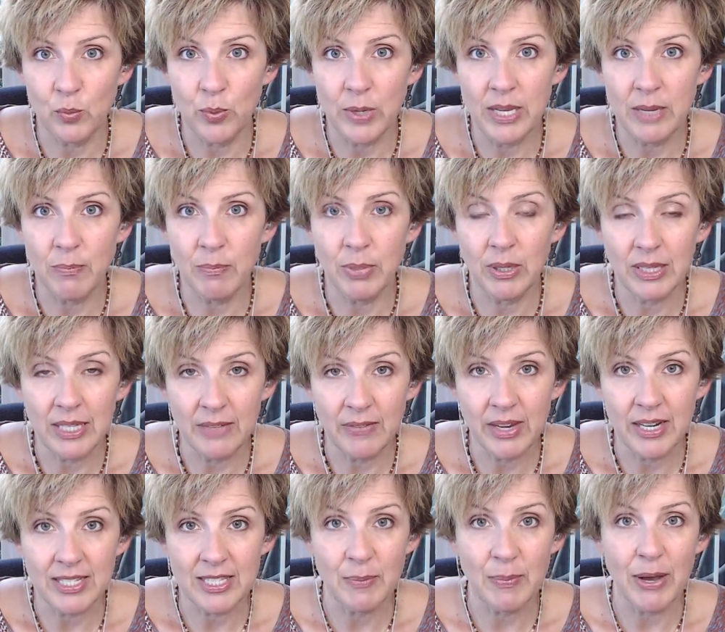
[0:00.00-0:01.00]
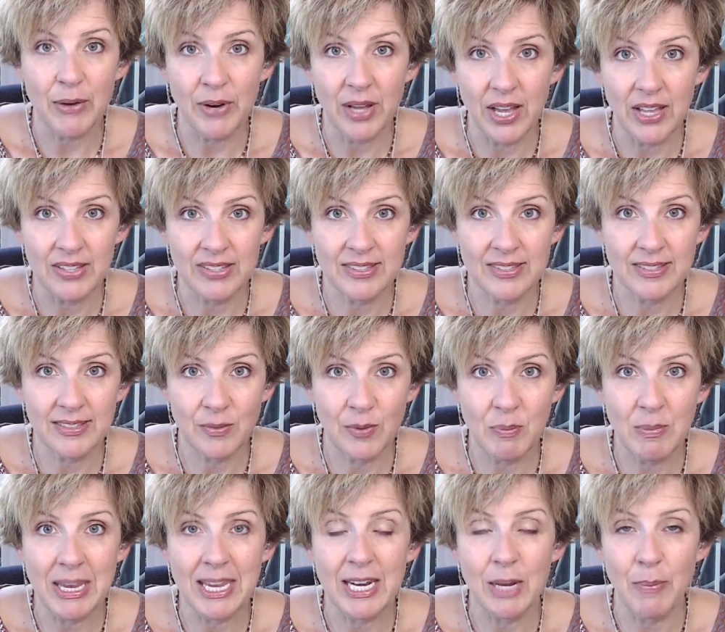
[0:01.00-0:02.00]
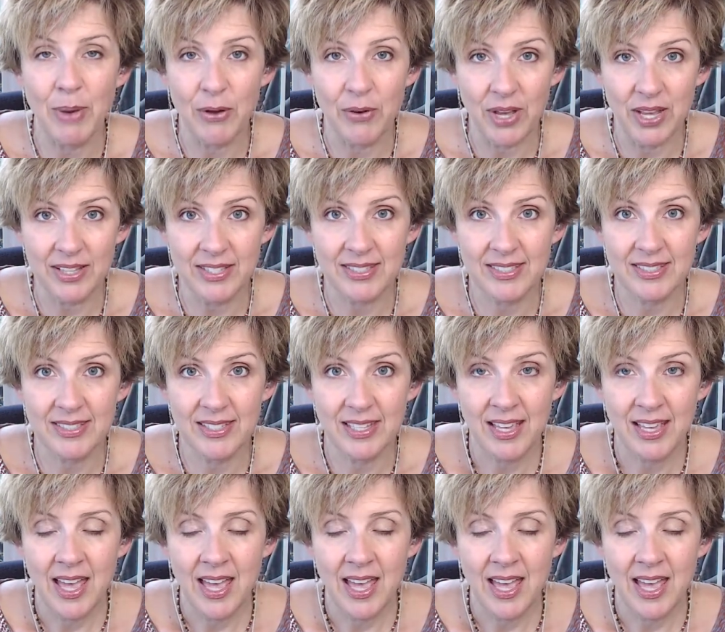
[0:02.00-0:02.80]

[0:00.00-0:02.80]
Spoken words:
we believe that it's about us. We make it about us.